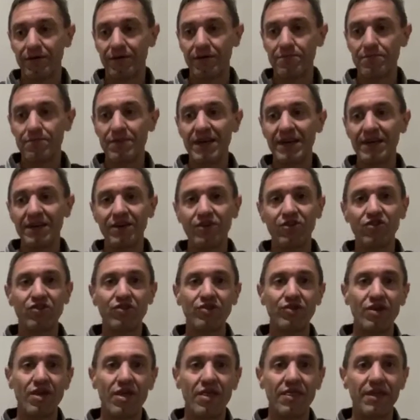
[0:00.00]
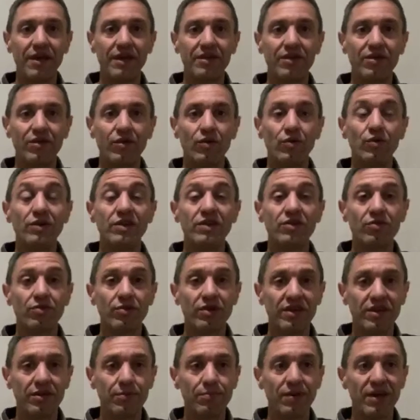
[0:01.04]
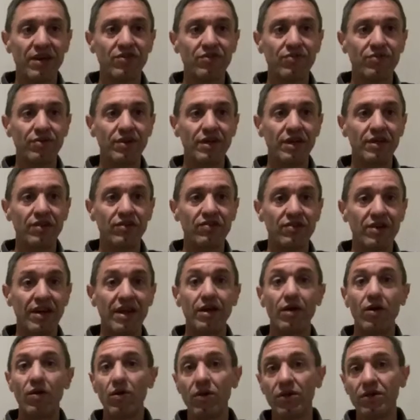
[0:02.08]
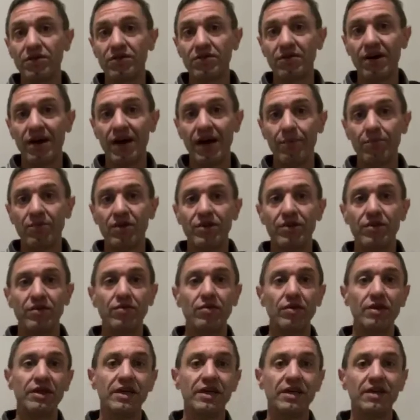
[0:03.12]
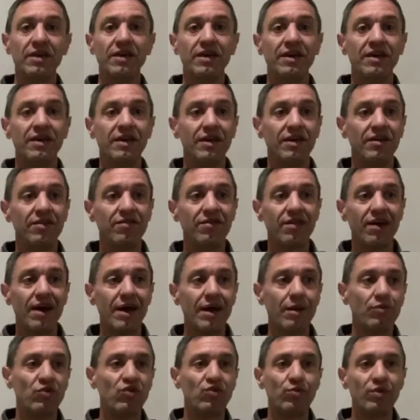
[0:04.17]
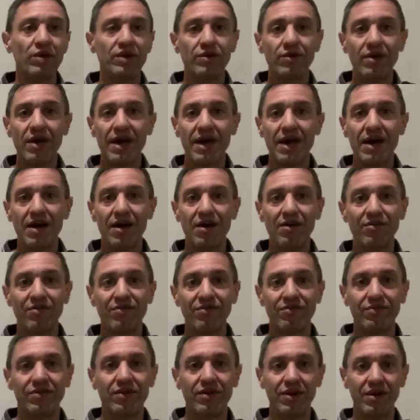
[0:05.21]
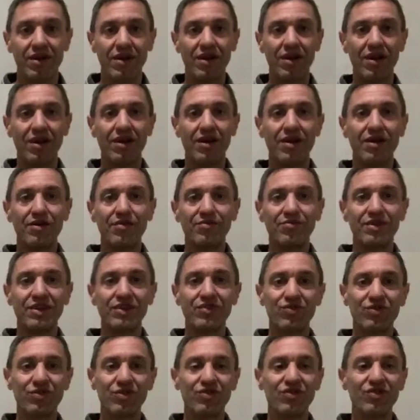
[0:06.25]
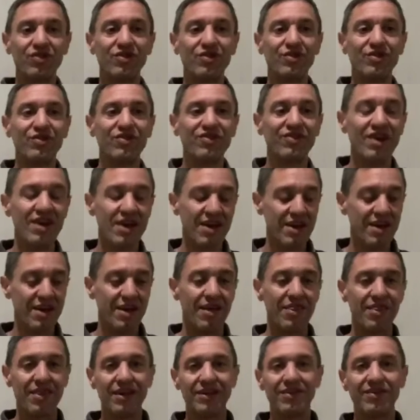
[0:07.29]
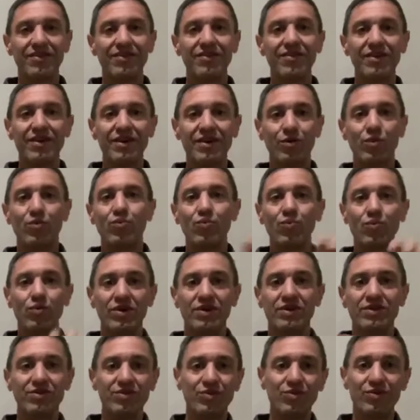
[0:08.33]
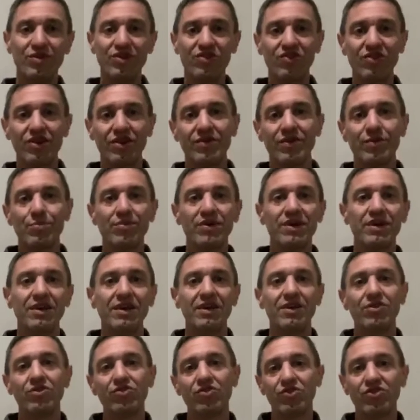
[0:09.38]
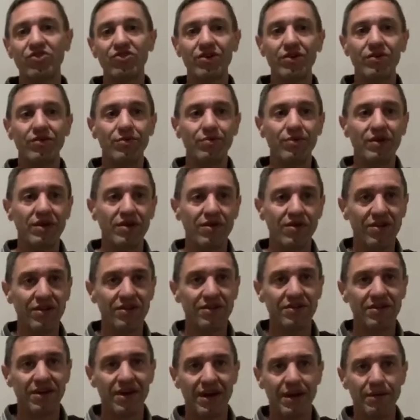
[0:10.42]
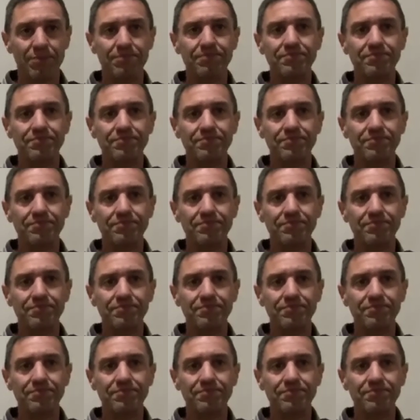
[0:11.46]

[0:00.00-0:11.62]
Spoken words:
making sure that you only trade the best things, and all the time, not only in times when you have a lot of things to choose and then you do the cherry picking. You should cherry pick all the time.